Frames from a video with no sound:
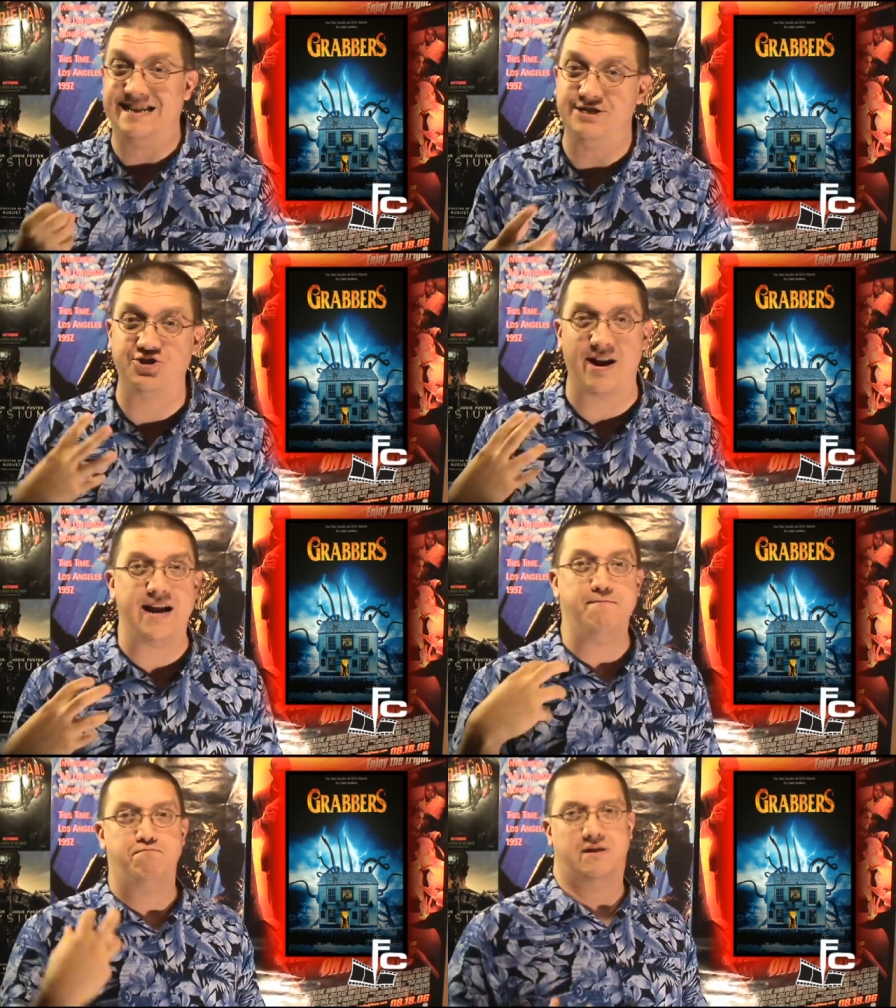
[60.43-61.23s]
and
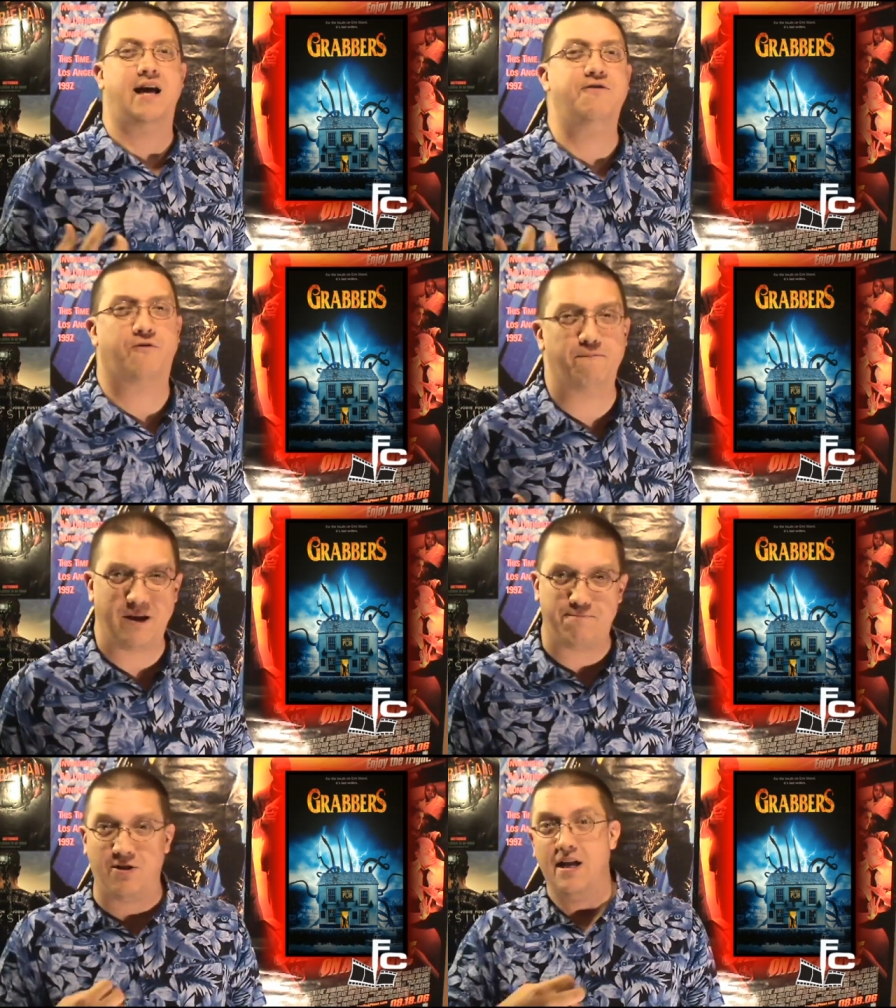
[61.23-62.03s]
drain blood from
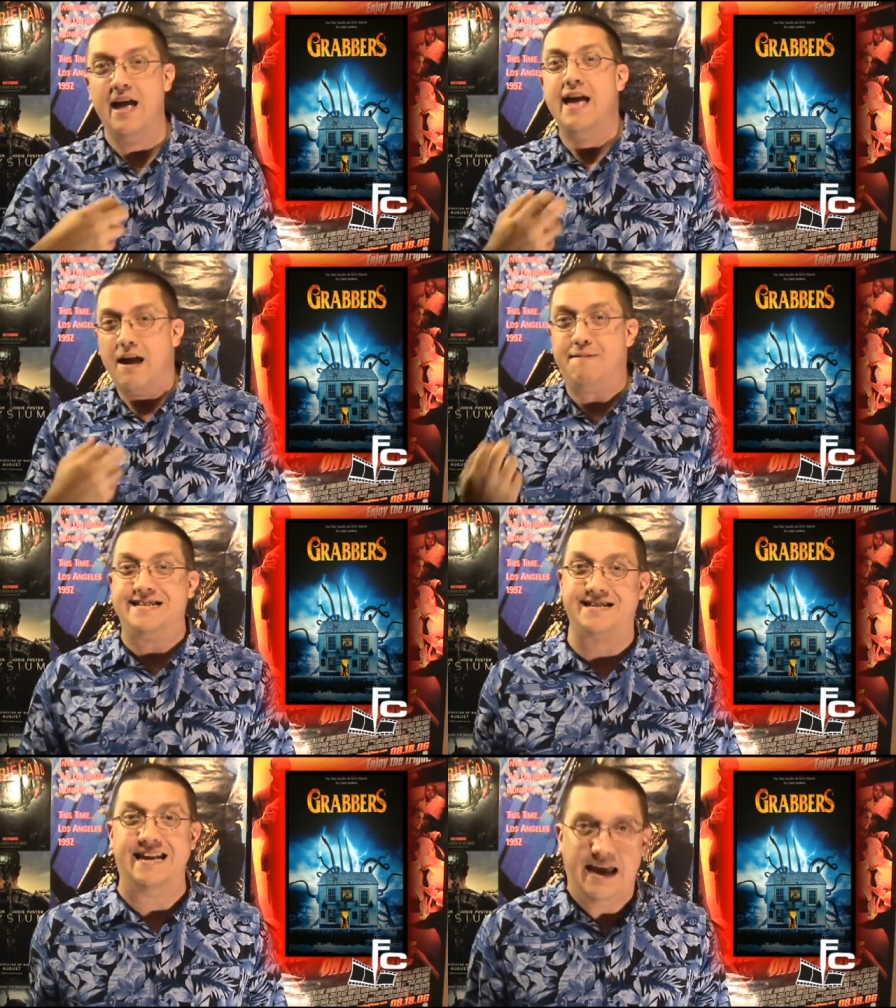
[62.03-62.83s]
people and
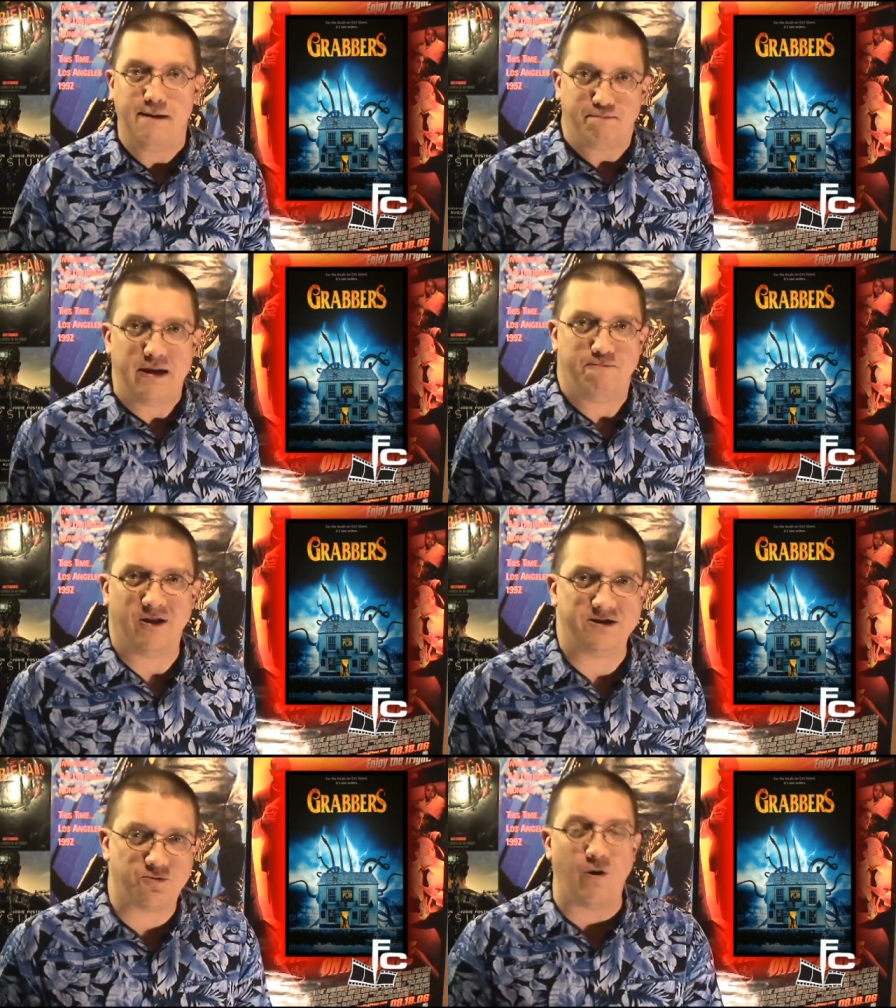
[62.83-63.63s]
basically eat
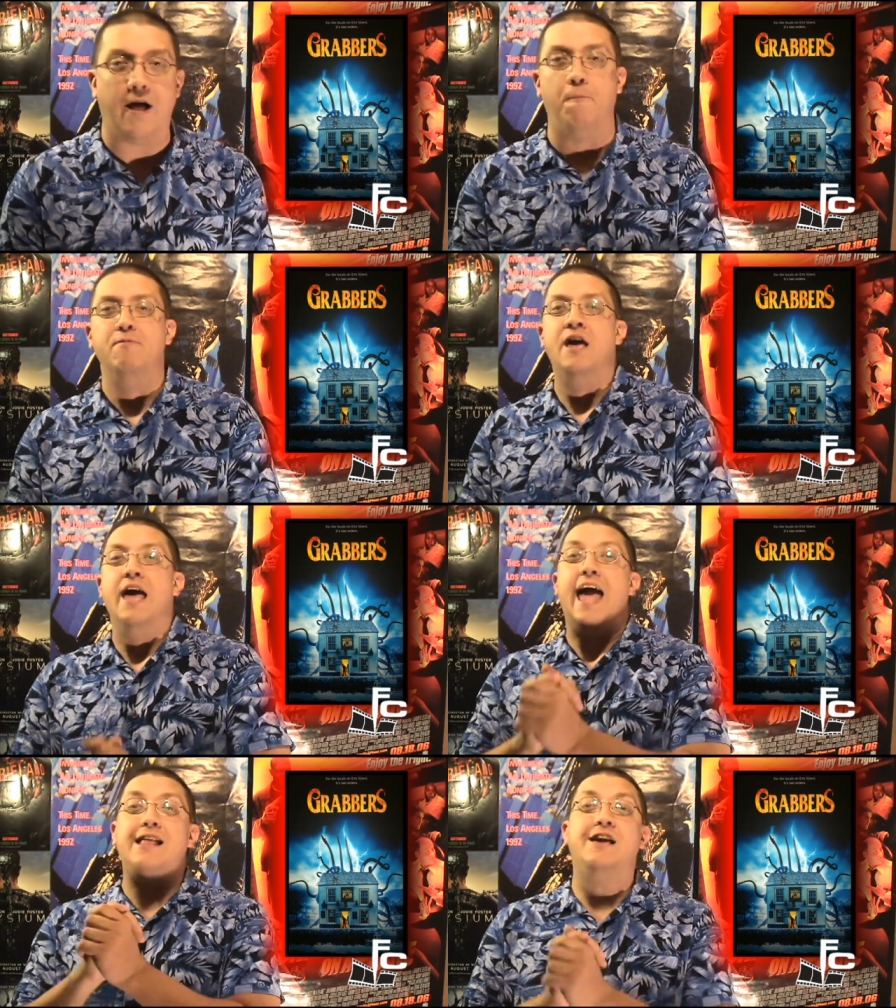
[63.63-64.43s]
people as well.
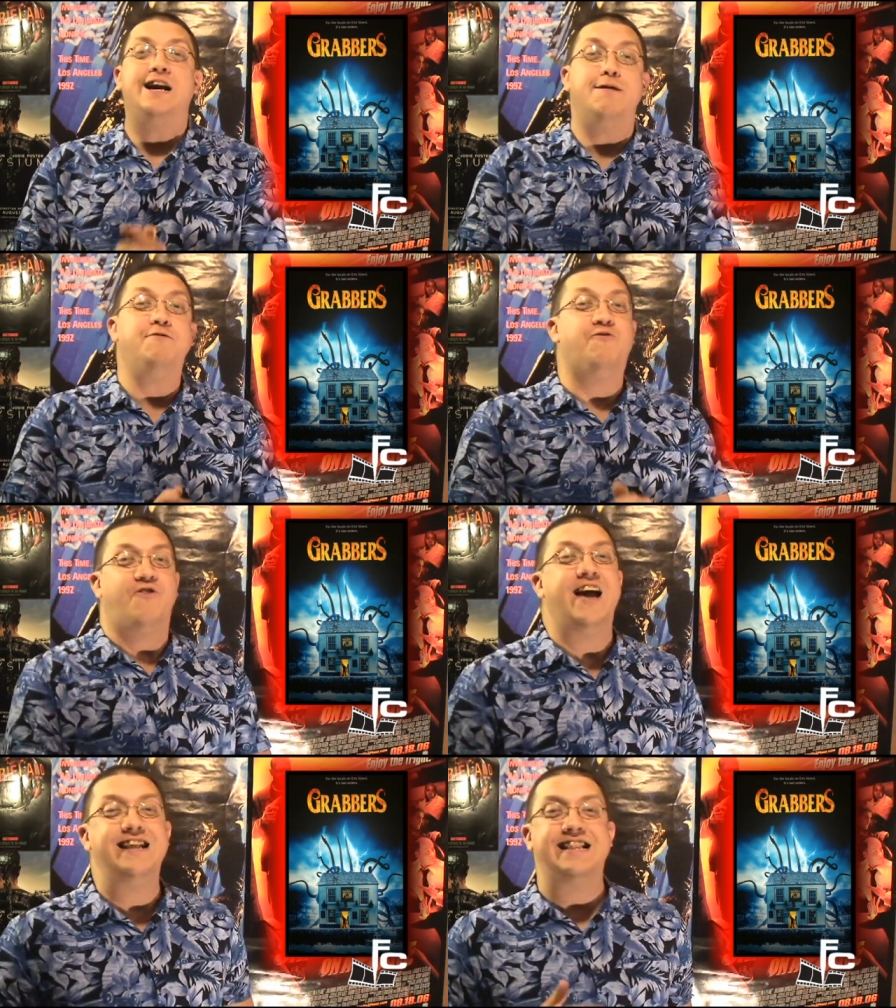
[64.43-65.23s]
And they come to
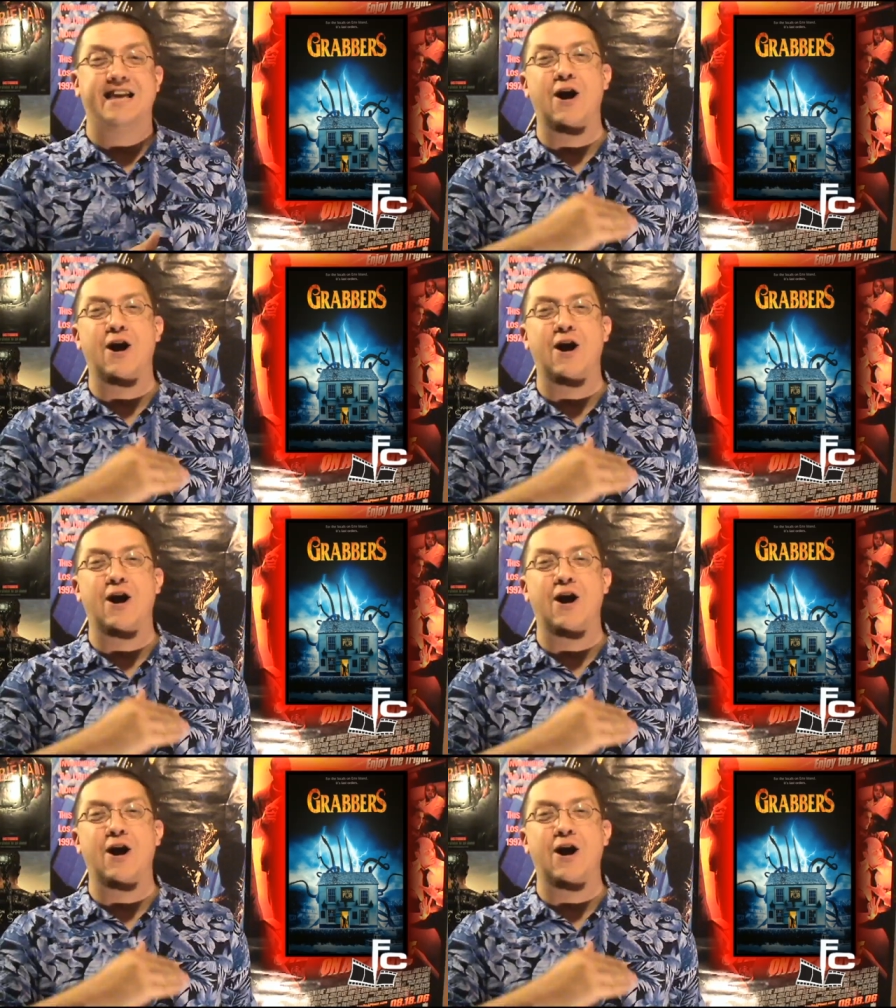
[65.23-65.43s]
find that their